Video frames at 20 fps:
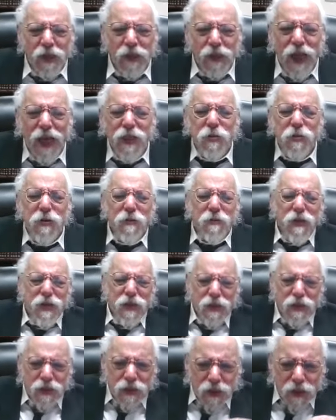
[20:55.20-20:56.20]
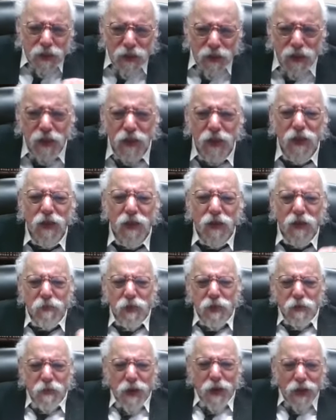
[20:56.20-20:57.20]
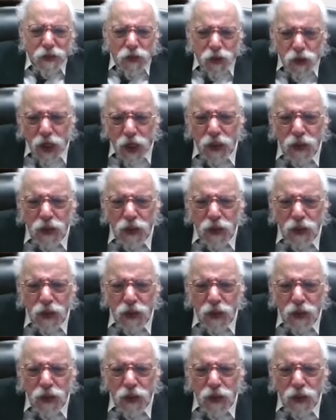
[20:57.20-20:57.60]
And that's what it means. That's why